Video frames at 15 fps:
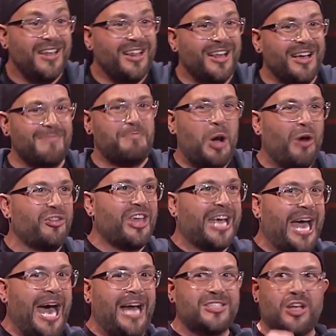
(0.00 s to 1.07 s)
Like, both the
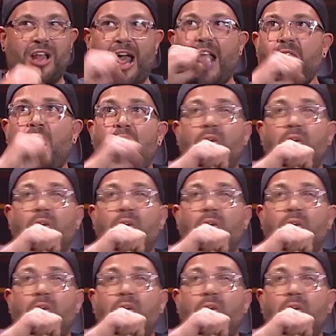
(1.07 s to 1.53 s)
cats are like,